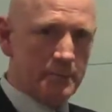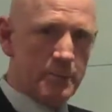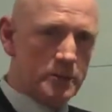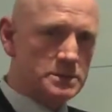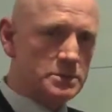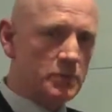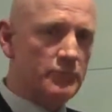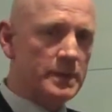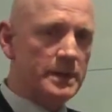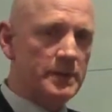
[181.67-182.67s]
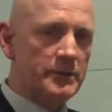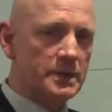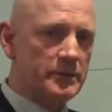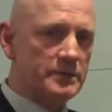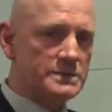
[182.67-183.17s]
because you're not really going to
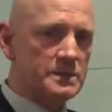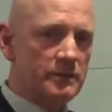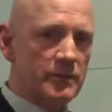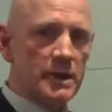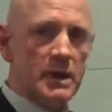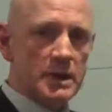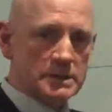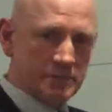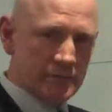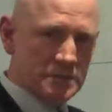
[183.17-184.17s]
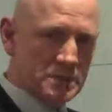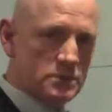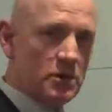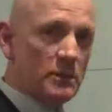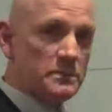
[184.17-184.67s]
give yourself sufficient
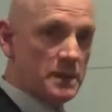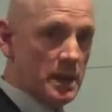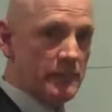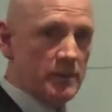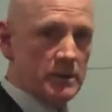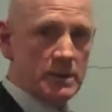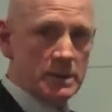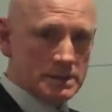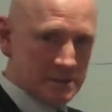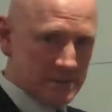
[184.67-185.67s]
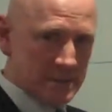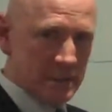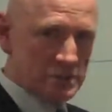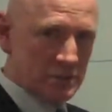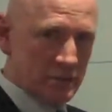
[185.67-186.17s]
time to have a
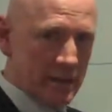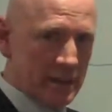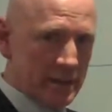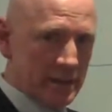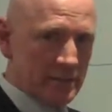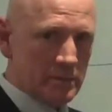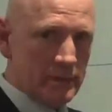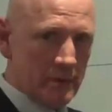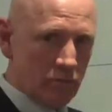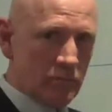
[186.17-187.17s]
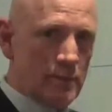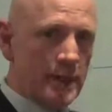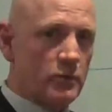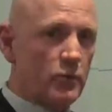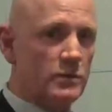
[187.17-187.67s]
substantial crack at it that will make
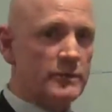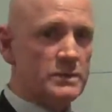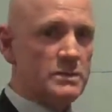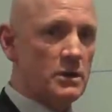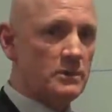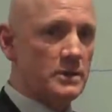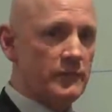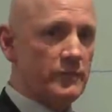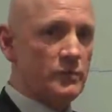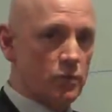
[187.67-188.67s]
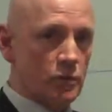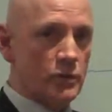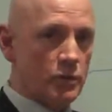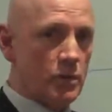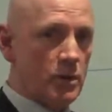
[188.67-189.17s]
all the time and effort
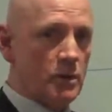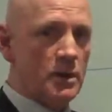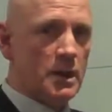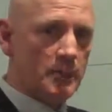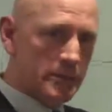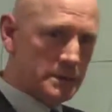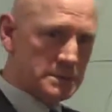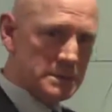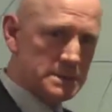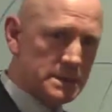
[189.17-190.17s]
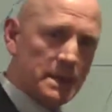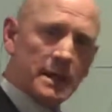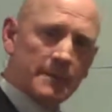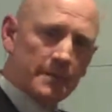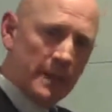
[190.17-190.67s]
worthwhile. Because listen,
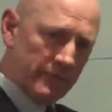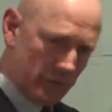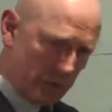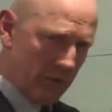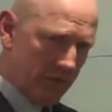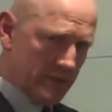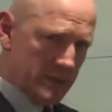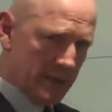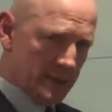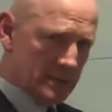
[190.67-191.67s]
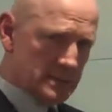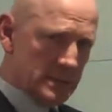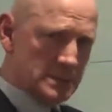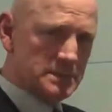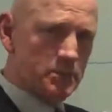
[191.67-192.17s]
if you're going for tenders,
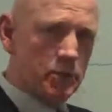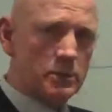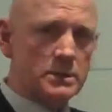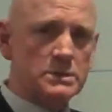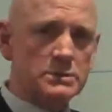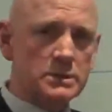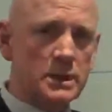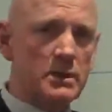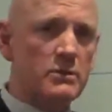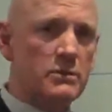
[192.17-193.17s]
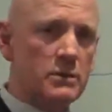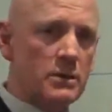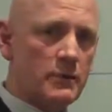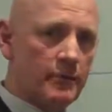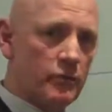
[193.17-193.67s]
it's important to go
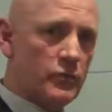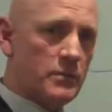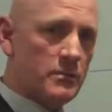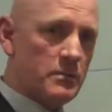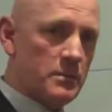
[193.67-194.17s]
for them